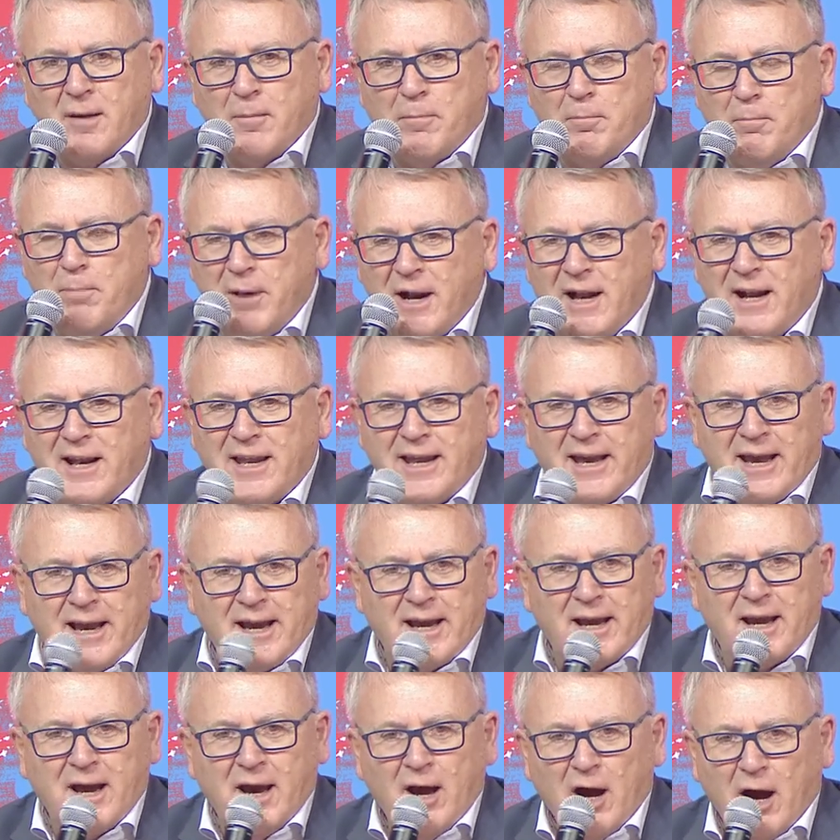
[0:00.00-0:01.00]

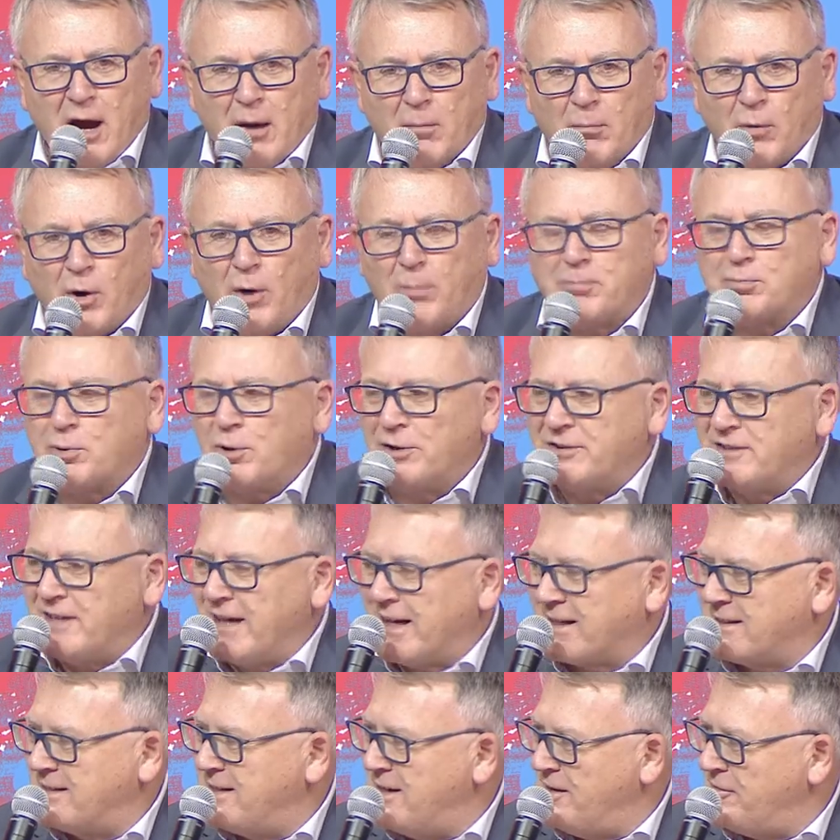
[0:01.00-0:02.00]
building a more
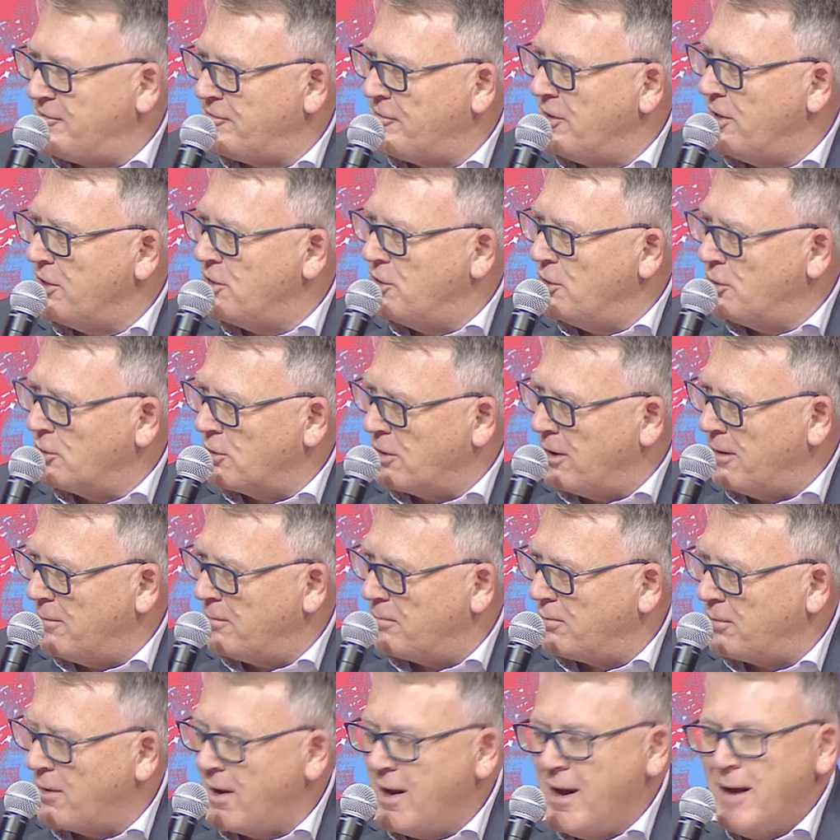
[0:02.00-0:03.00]
protective
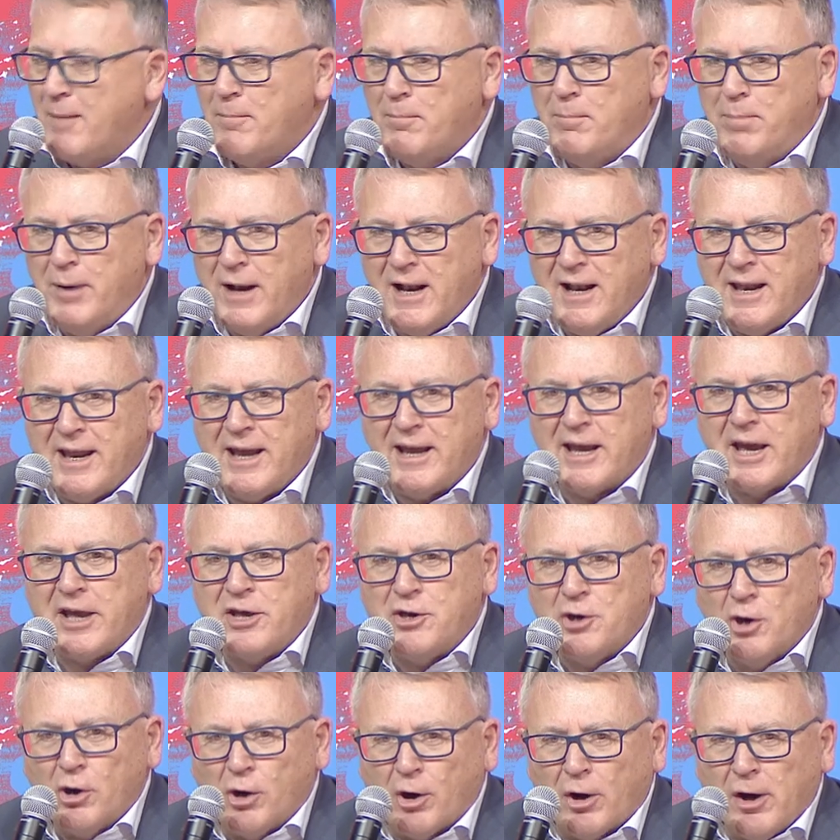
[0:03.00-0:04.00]
Europe, building a
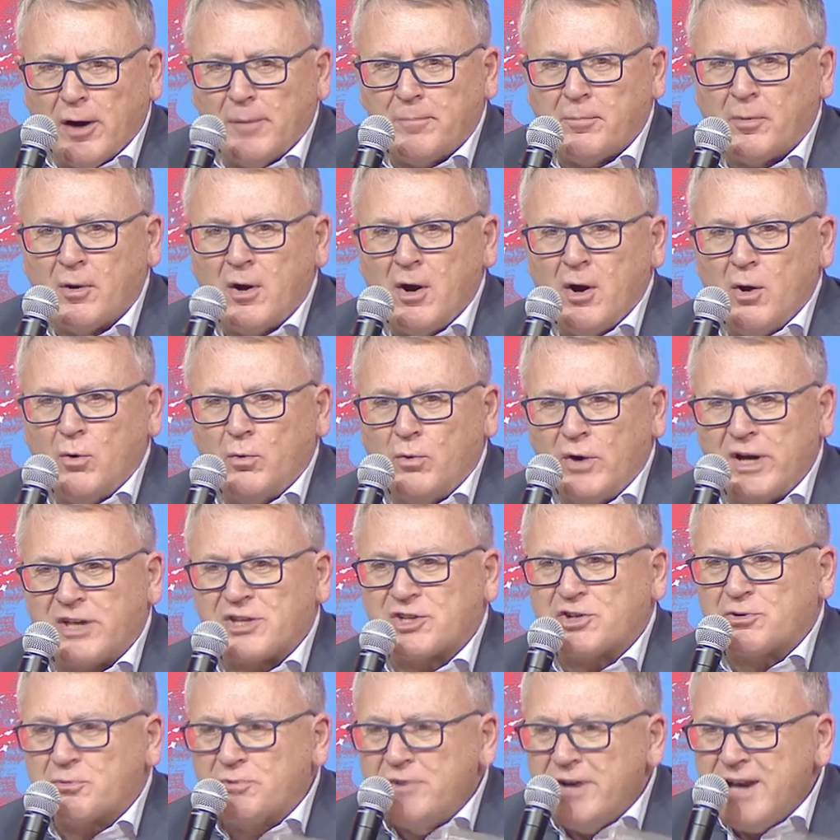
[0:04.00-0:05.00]
Europe
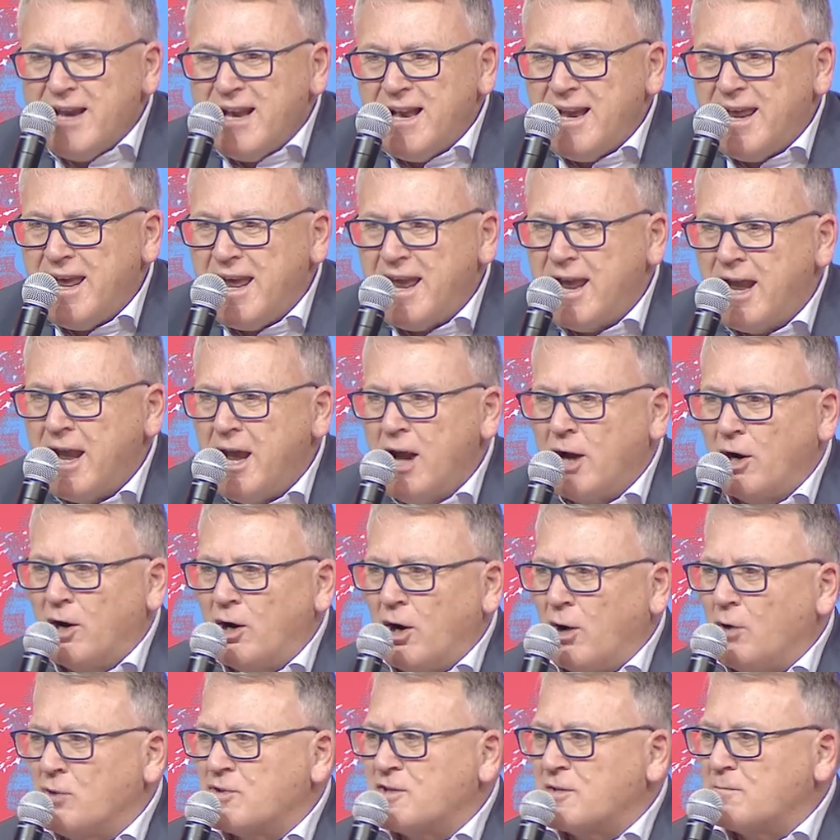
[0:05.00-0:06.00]
which really
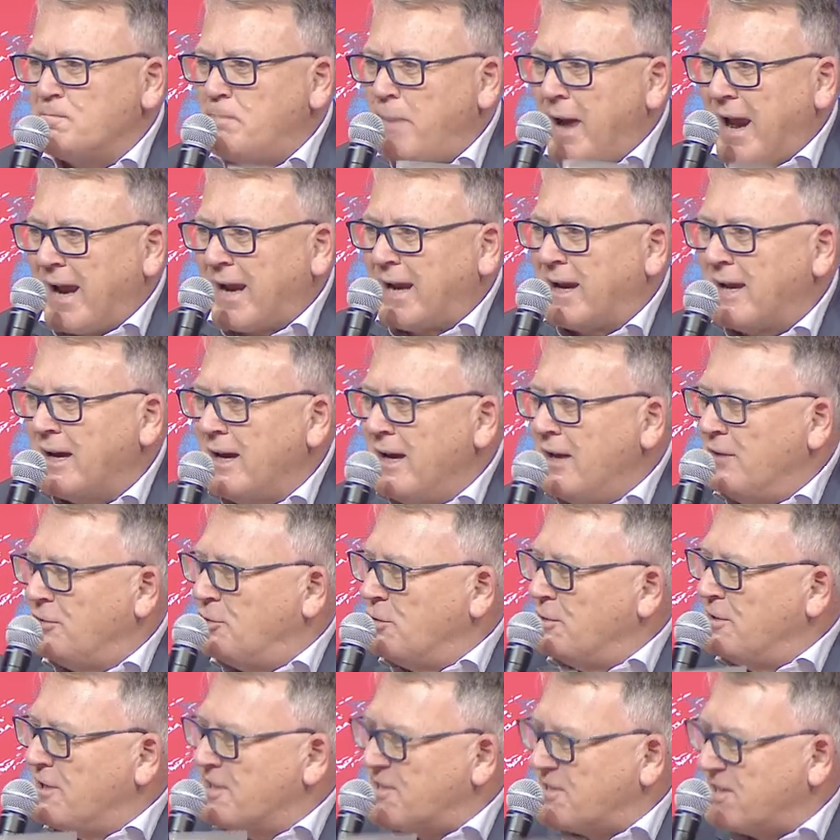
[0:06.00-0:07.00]
goes back to
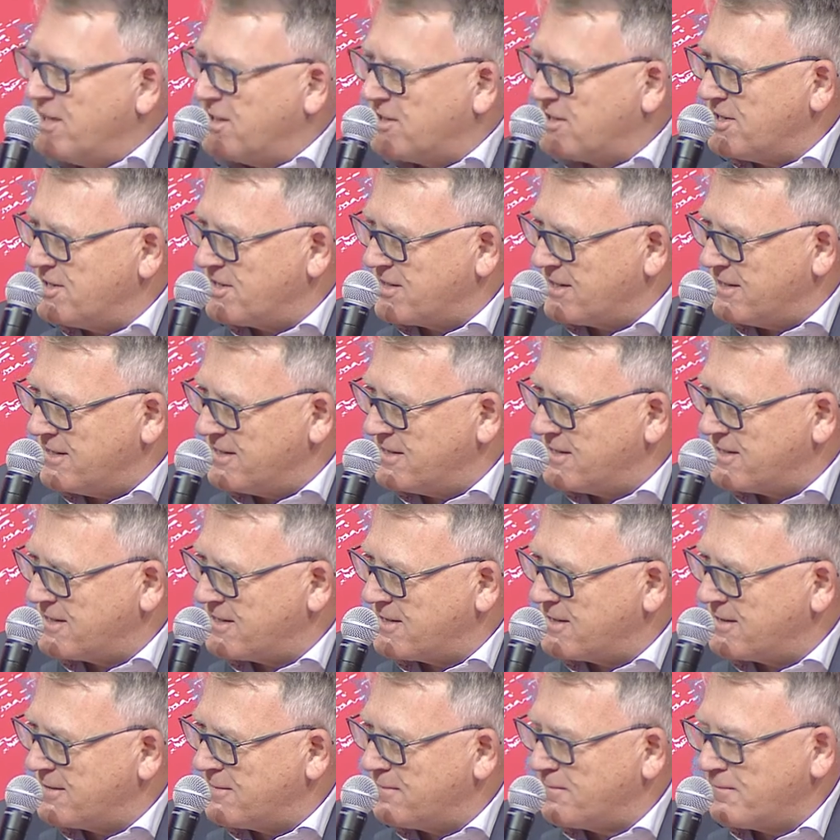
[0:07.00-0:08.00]
the
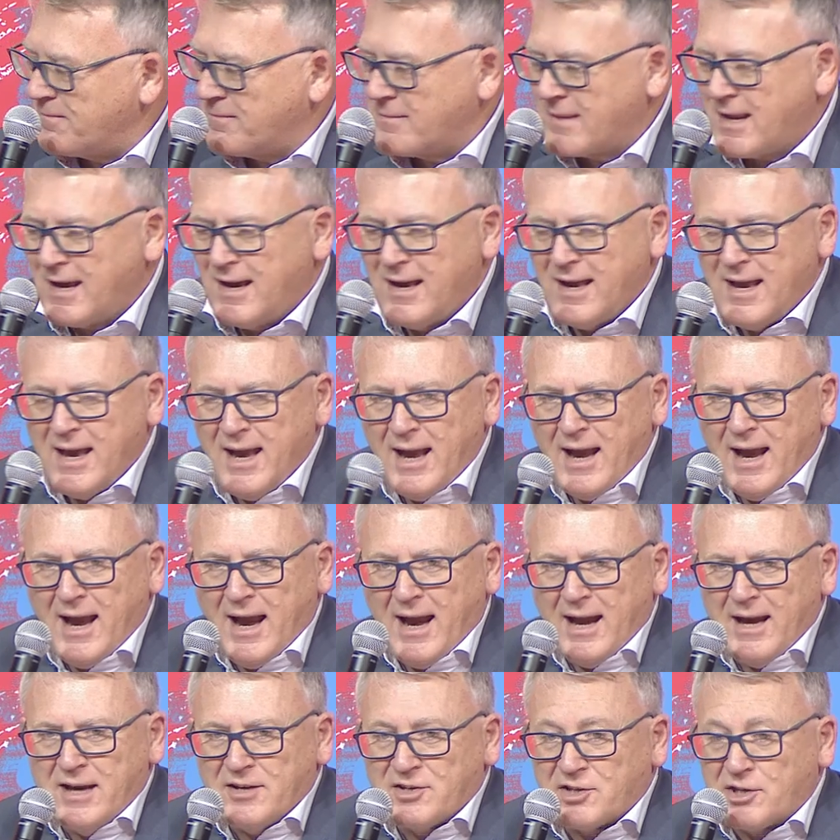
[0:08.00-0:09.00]
citizens.
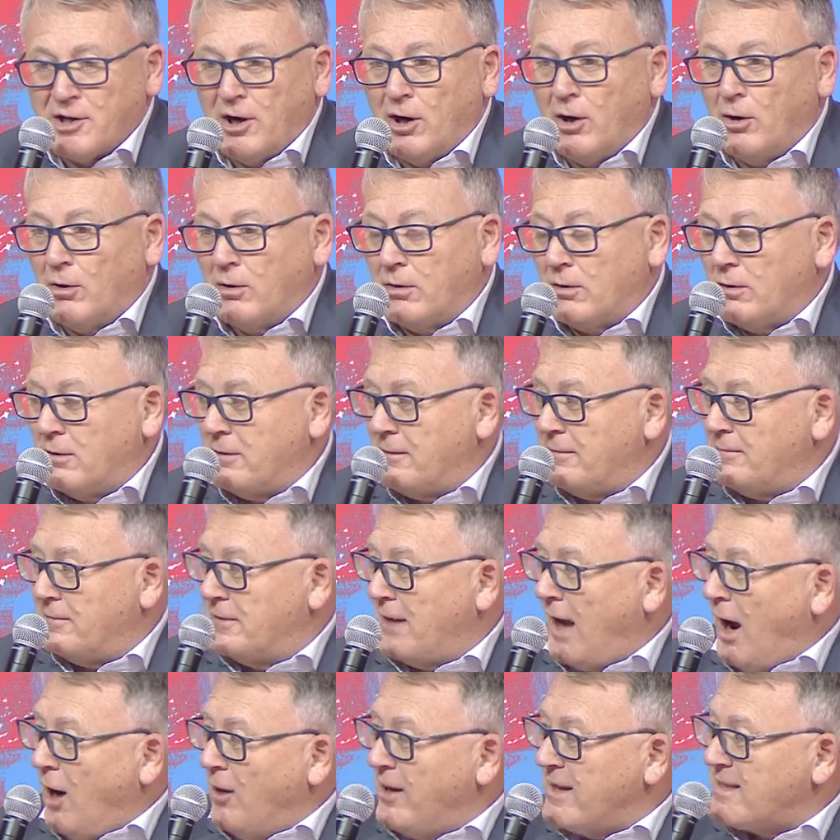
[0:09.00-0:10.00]
So
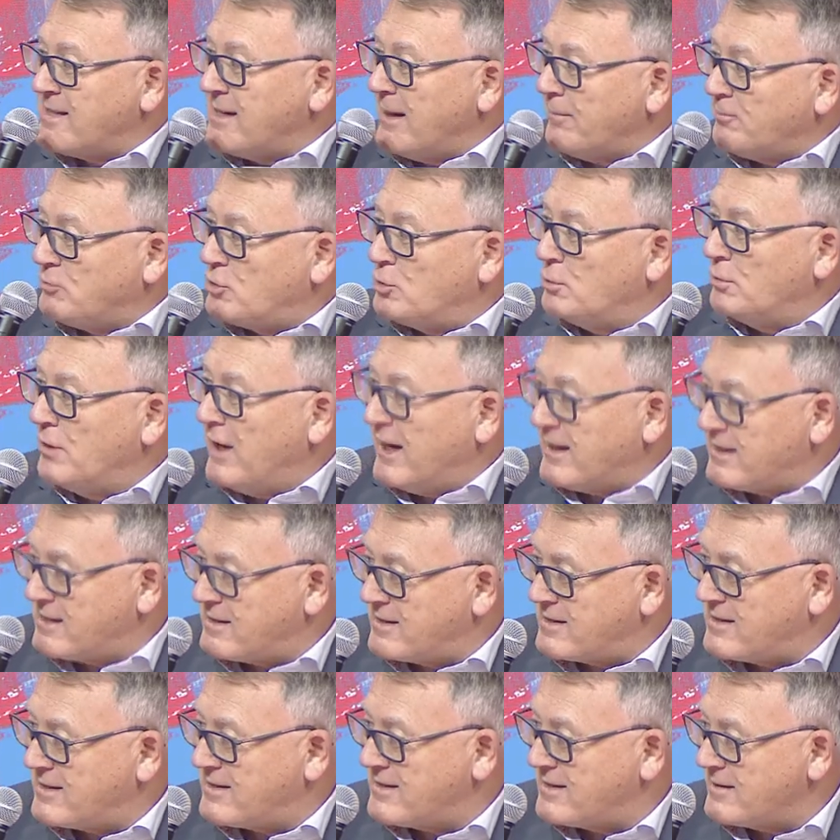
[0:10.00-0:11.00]
now it's up to
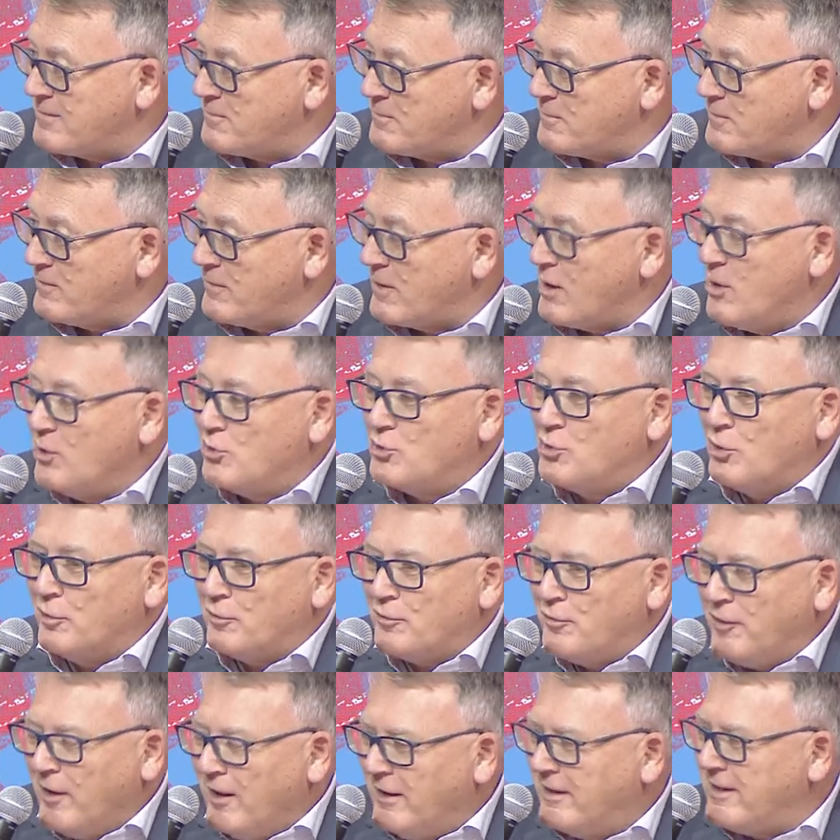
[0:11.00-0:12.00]
us to
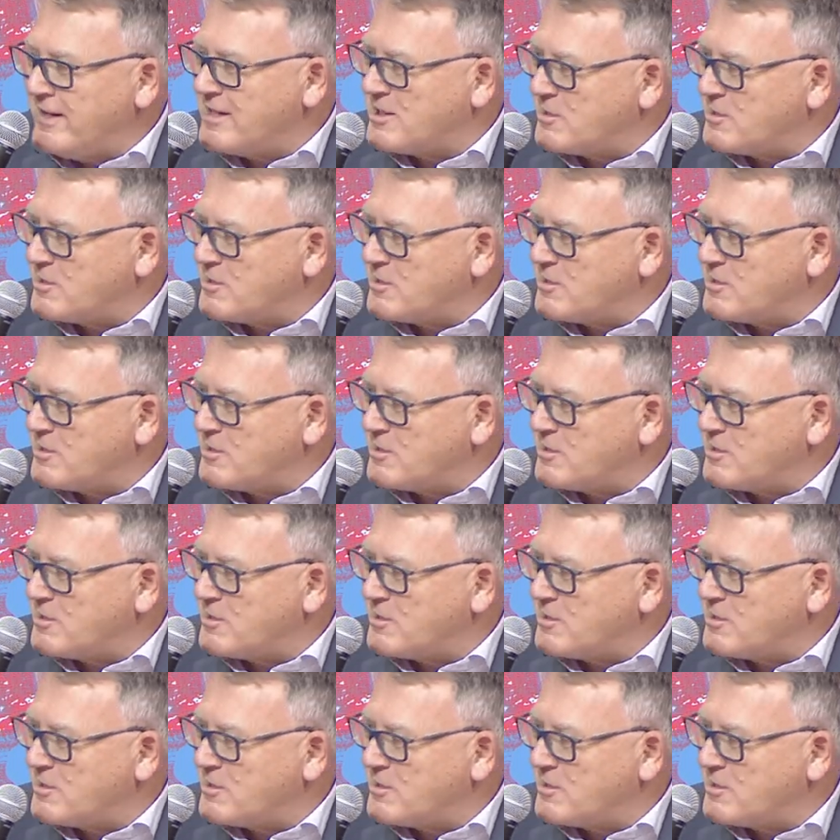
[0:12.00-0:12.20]
fill this